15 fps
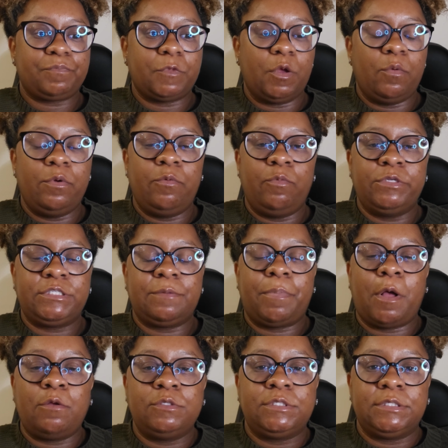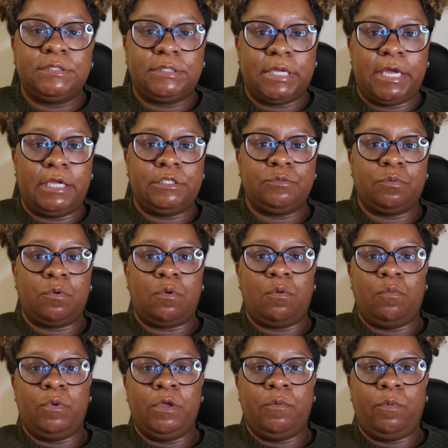What's the posting schedule?
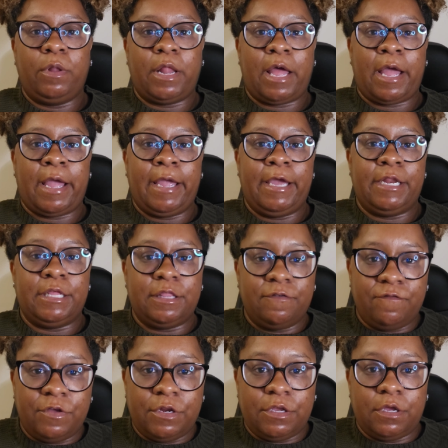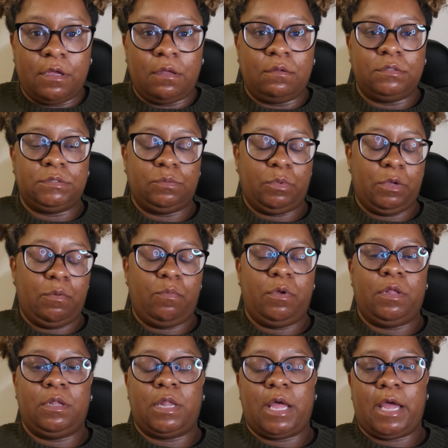When will I edit the videos? When
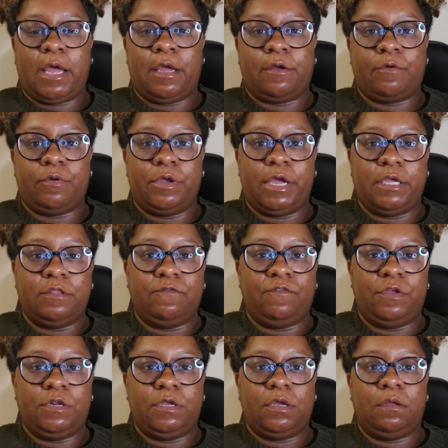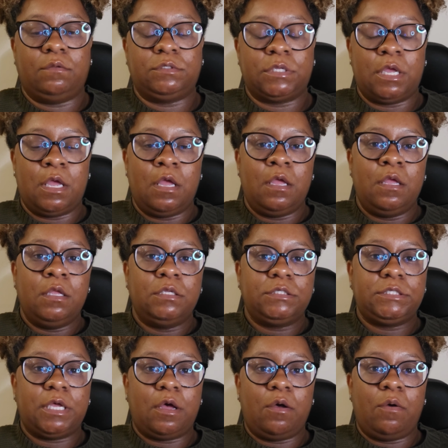will I create the videos?
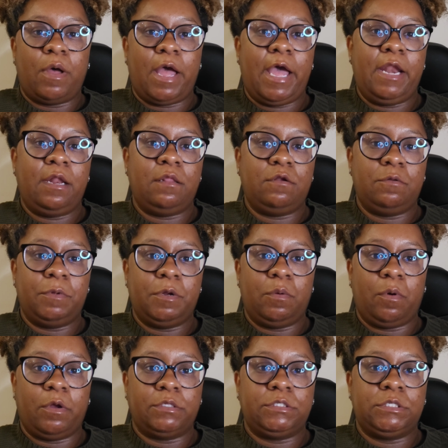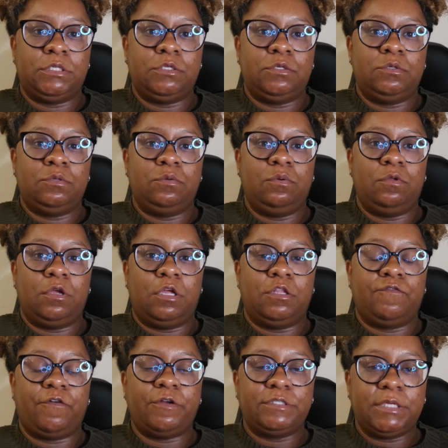So I had a little bit of work to do. The
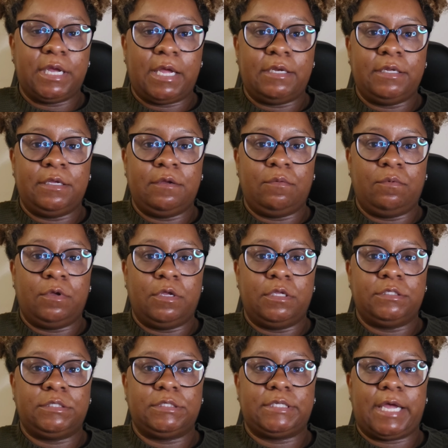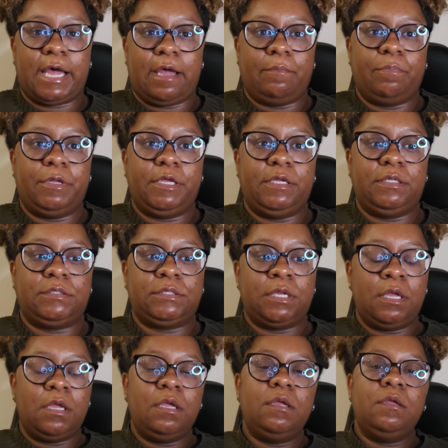first thing I did was the time piece,
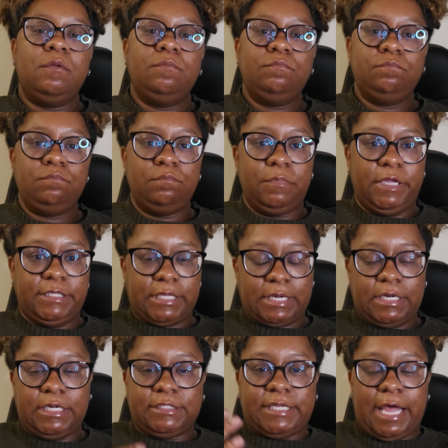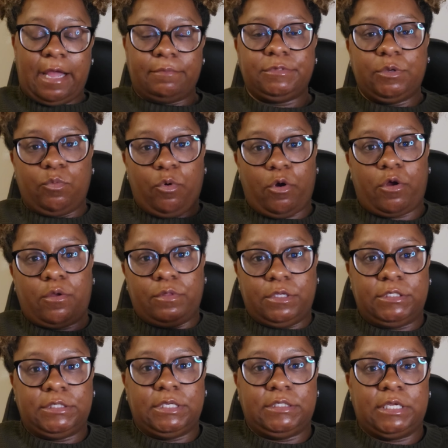because I needed time to work on
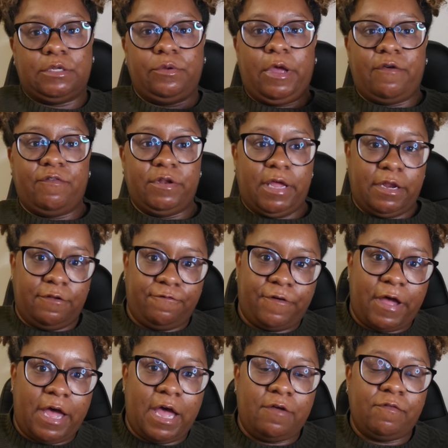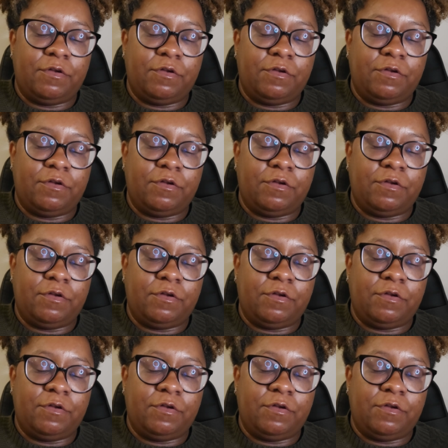these things. I do have a 9-to-5.